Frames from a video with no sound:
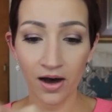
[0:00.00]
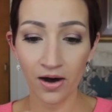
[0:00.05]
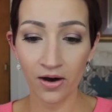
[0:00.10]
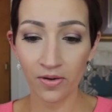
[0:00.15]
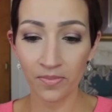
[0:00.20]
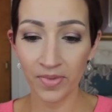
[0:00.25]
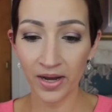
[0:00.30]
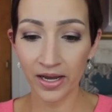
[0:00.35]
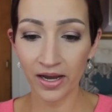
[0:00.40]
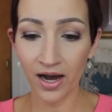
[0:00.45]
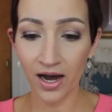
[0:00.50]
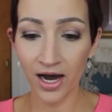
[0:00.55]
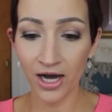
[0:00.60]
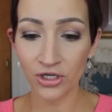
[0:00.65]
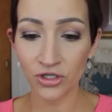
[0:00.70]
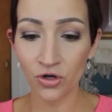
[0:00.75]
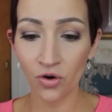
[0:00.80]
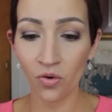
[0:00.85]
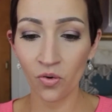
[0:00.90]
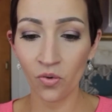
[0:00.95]
Oh my
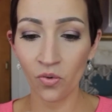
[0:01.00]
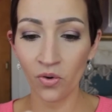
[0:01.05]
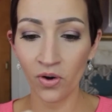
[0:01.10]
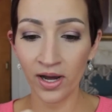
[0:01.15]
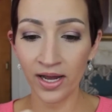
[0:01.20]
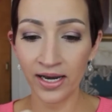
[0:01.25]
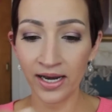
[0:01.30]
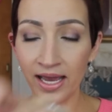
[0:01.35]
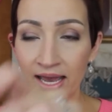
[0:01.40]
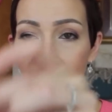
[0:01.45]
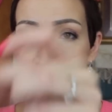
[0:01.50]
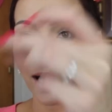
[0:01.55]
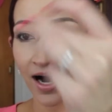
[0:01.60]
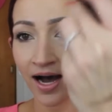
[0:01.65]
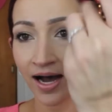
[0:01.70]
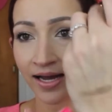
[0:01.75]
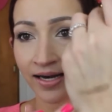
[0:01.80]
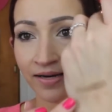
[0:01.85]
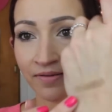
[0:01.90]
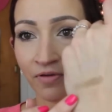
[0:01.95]
gosh. On, it
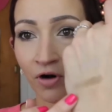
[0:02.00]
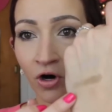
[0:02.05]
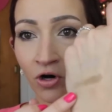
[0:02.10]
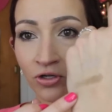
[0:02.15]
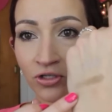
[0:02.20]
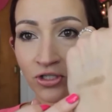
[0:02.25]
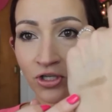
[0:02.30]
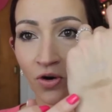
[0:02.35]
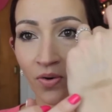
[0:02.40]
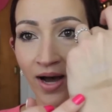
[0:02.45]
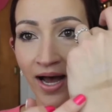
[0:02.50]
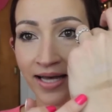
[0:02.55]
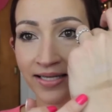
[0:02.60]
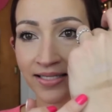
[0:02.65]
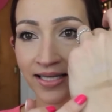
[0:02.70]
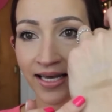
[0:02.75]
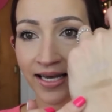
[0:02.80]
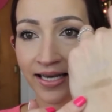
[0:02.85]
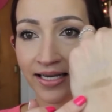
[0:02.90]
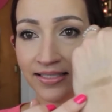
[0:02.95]
kind of also
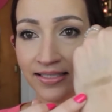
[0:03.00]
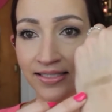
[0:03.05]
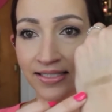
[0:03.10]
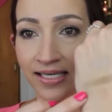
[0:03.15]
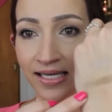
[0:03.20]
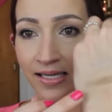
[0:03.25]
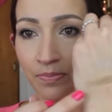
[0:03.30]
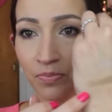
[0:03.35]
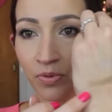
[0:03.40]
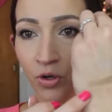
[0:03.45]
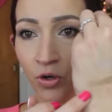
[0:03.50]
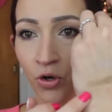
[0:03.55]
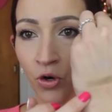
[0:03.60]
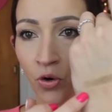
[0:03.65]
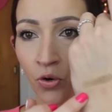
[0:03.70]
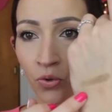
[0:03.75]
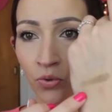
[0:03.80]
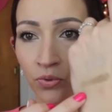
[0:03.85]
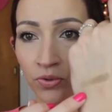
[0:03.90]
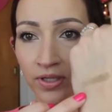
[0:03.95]
has like a deep
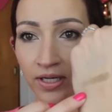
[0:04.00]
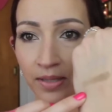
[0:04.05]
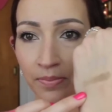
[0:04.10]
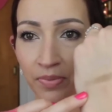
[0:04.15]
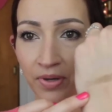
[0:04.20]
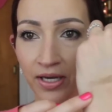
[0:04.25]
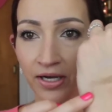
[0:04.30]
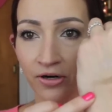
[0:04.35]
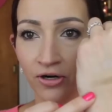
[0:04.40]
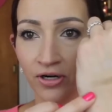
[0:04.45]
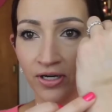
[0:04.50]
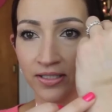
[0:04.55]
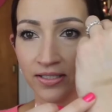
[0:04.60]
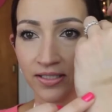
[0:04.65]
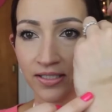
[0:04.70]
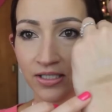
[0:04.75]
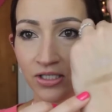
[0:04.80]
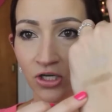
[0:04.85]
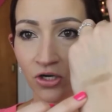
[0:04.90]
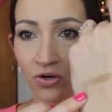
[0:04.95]
gold
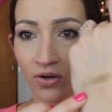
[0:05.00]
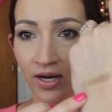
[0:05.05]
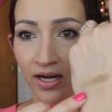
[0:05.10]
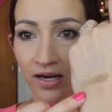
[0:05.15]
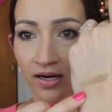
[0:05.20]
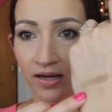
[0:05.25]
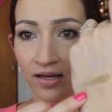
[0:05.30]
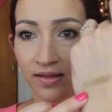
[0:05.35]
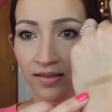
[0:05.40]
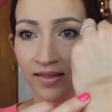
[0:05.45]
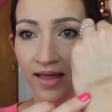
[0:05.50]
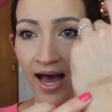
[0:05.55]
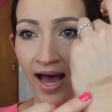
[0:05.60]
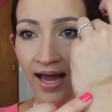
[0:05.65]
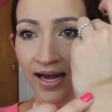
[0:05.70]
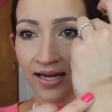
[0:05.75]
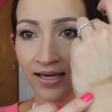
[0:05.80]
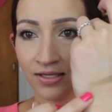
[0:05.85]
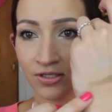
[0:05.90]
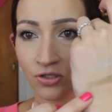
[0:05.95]
appearance to it.
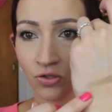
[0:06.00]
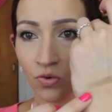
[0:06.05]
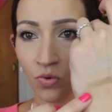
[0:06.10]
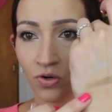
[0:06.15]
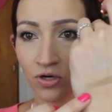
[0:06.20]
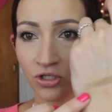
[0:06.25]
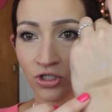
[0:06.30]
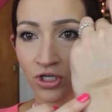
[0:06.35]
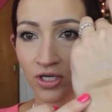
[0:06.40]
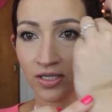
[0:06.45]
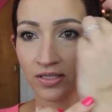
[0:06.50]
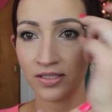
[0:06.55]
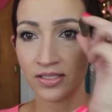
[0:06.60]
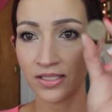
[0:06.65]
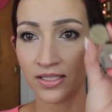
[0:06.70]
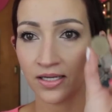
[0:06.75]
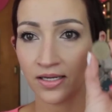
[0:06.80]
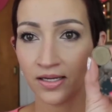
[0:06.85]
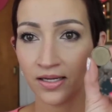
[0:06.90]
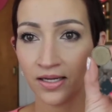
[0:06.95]
That is
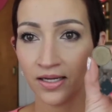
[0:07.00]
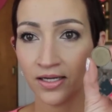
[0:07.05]
gorgeous.